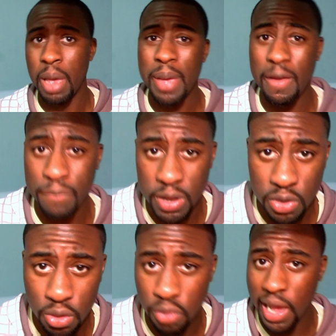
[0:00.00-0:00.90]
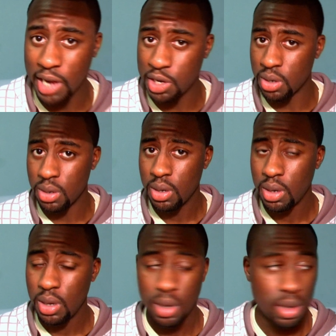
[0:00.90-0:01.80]
maybe a physical reaction,
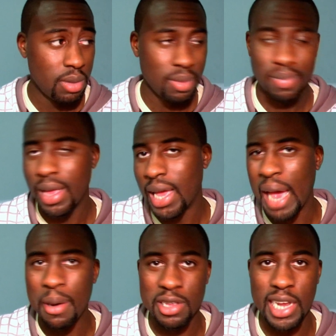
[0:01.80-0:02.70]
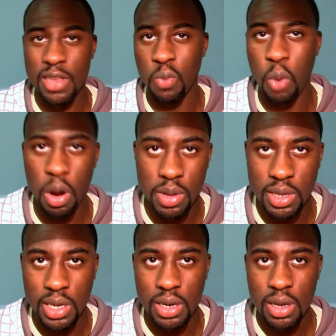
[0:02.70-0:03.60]
I'm not saying it's
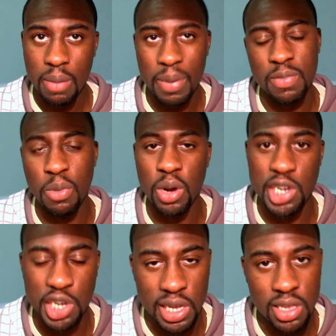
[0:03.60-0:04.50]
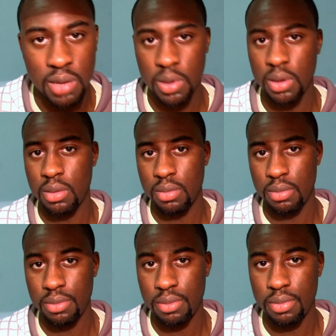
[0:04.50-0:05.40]
warranted, but it's more legitimate.
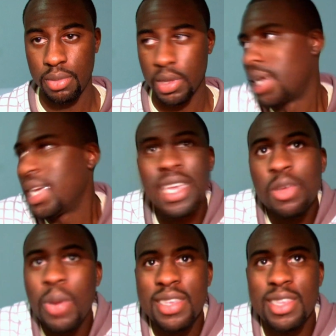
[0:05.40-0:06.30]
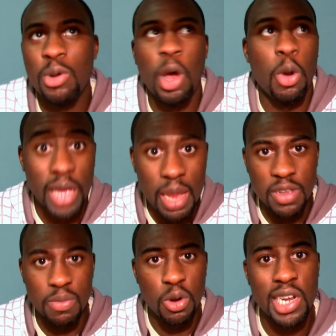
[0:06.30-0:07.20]
Either way, it's still not okay,
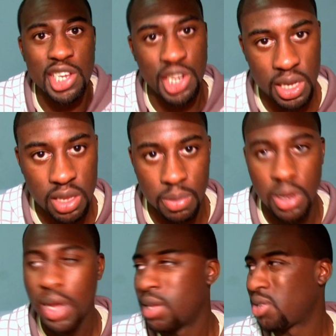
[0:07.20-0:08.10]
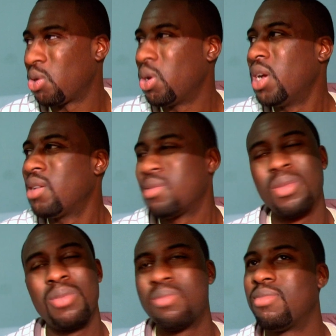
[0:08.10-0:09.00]
but it's more legitimate. So
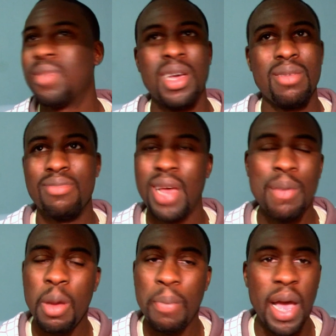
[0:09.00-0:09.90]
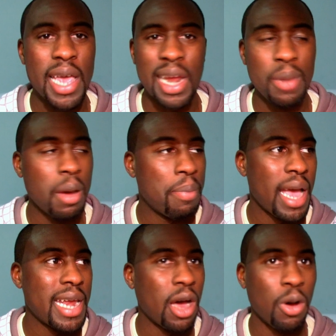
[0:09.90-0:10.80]
I'm not buying that
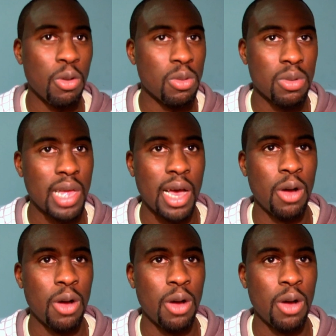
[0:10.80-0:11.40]
whole